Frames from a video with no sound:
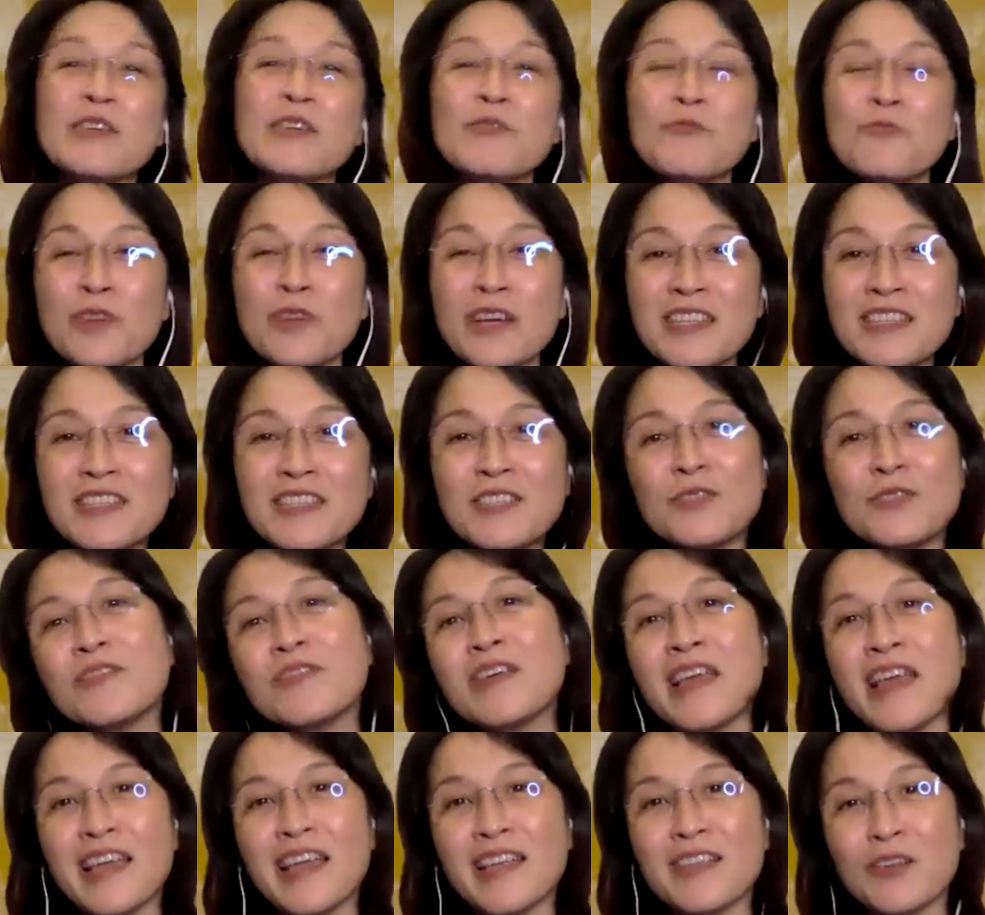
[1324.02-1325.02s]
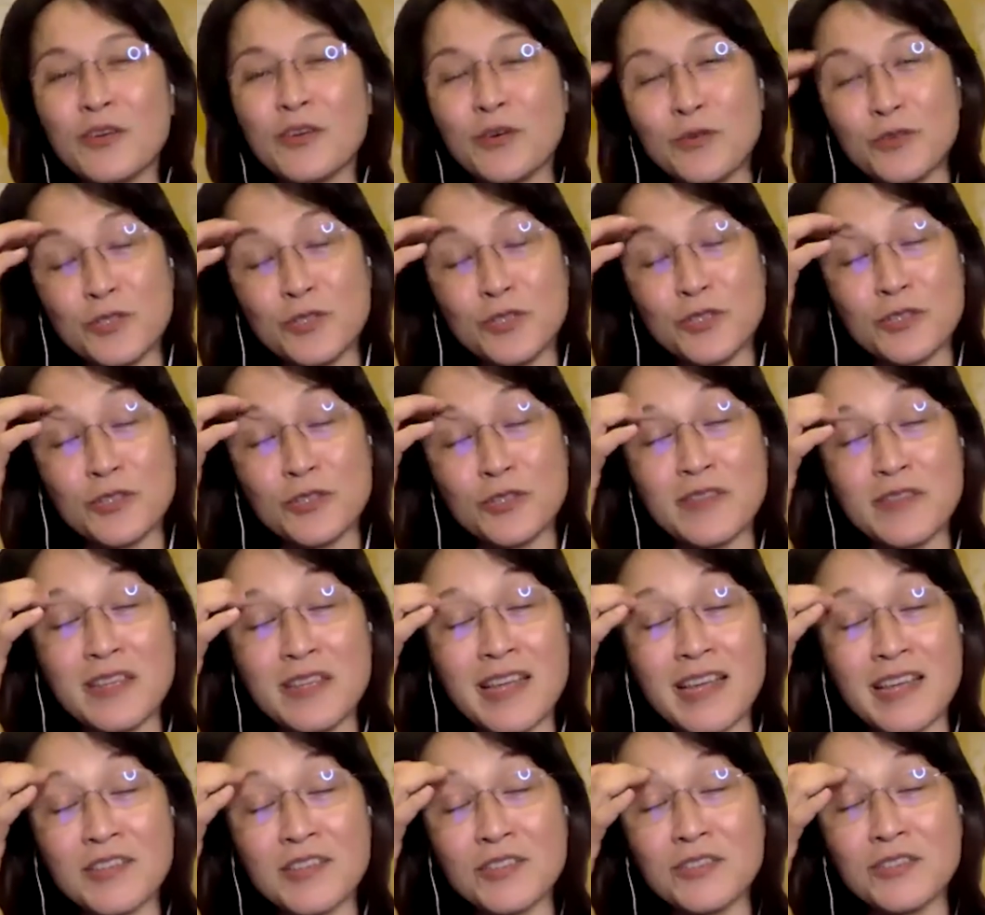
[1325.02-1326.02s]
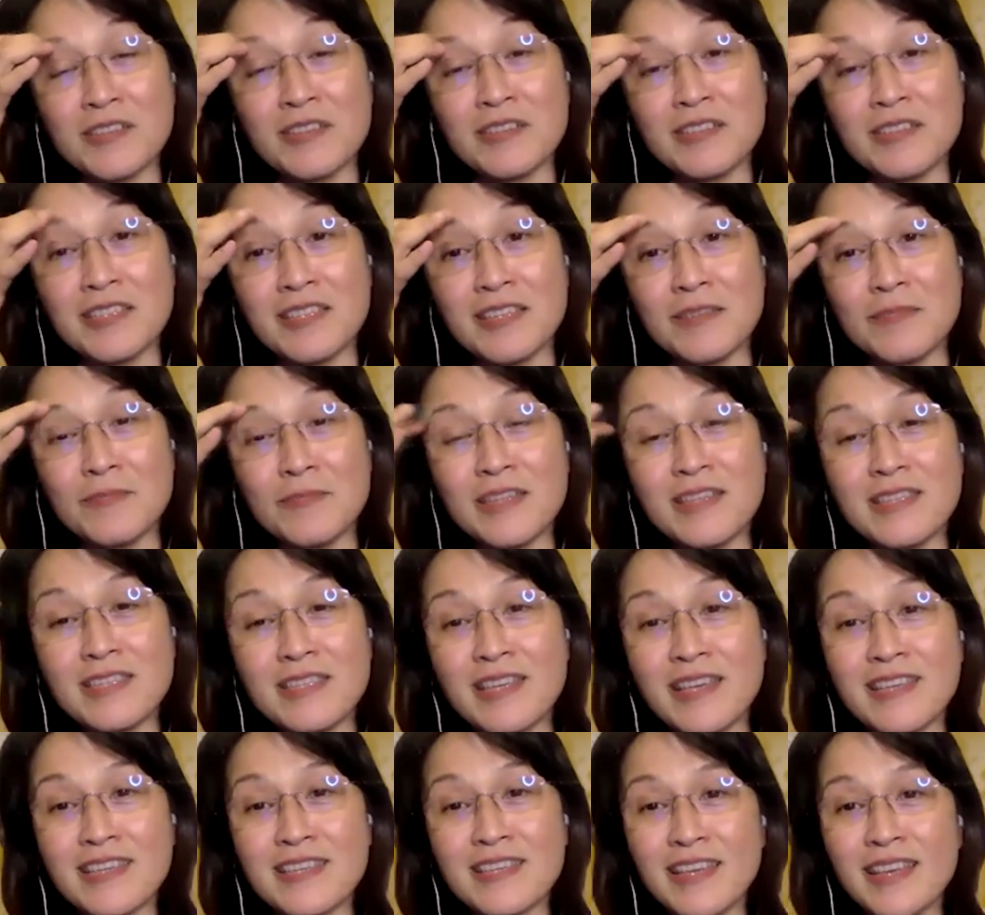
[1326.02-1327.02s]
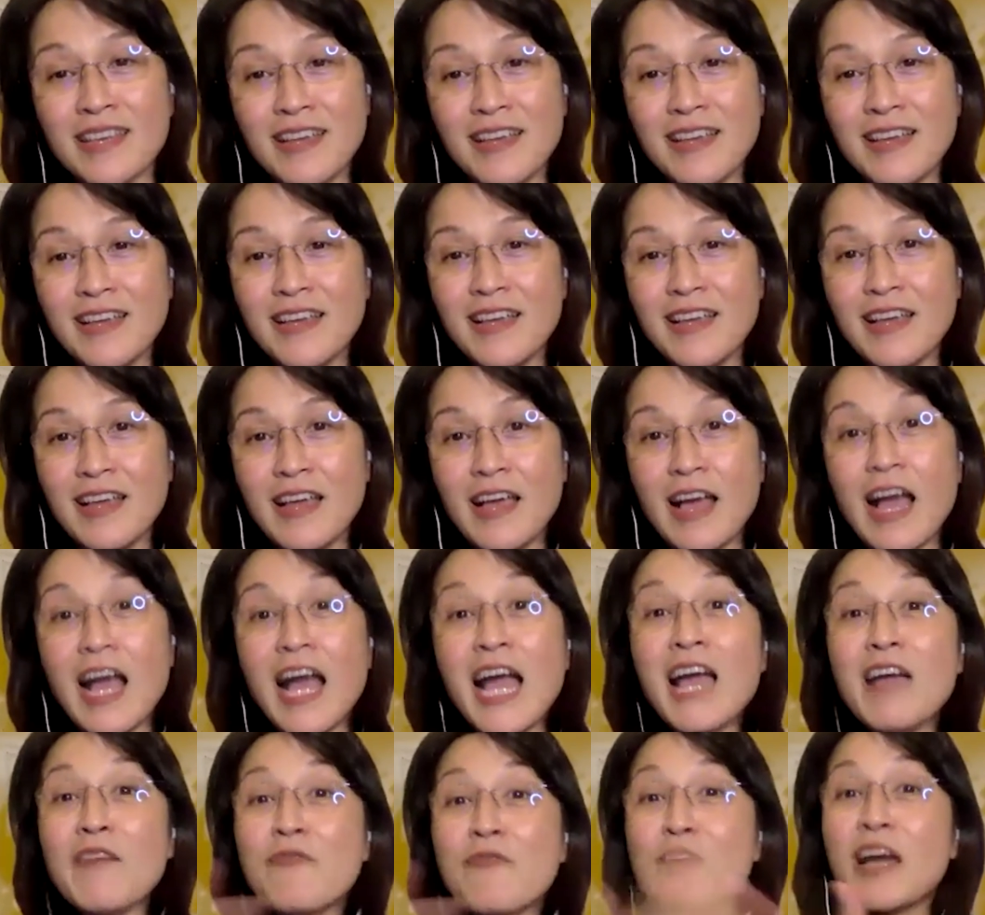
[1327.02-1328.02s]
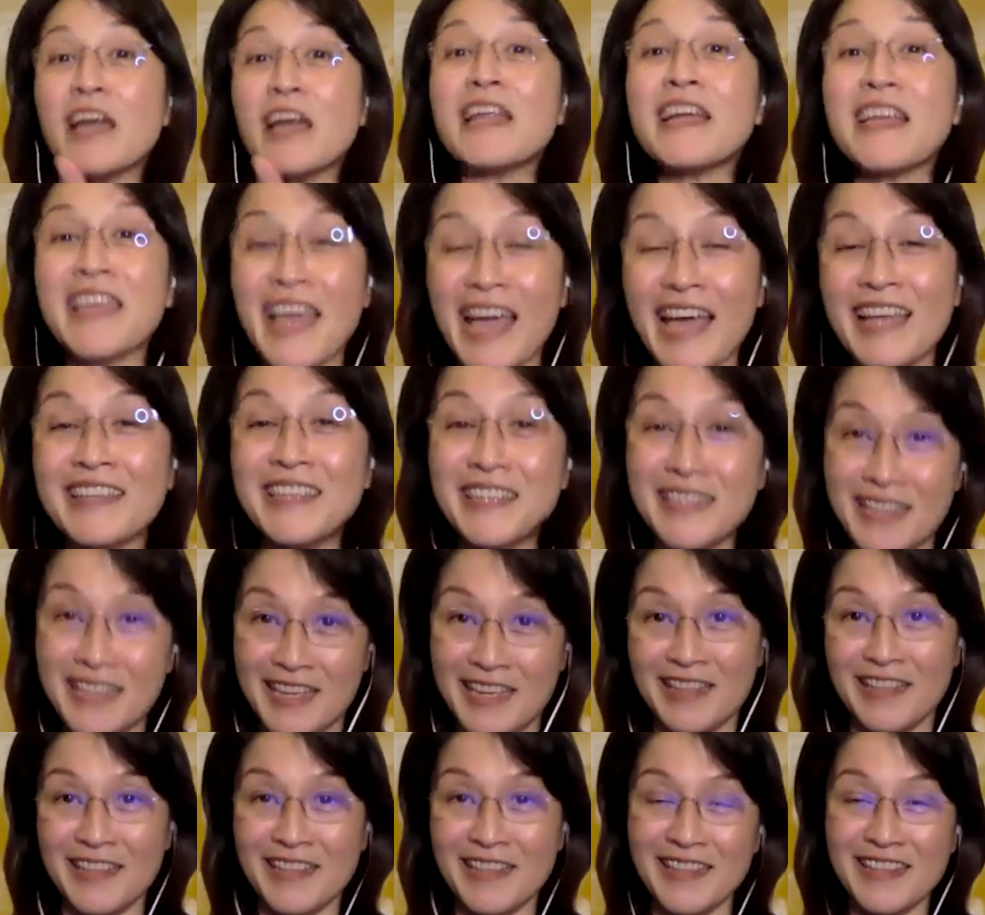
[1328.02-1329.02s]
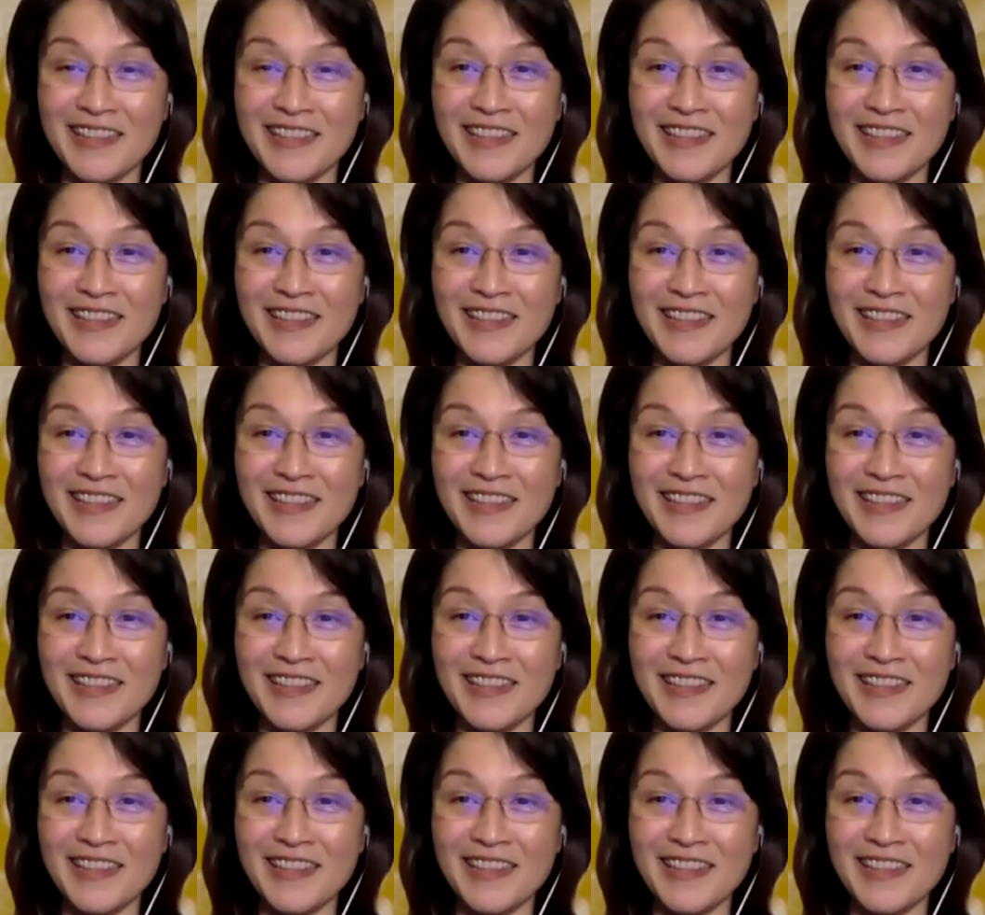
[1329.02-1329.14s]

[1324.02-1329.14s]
runs to the head coach of the national team and says, "I've got a candidate.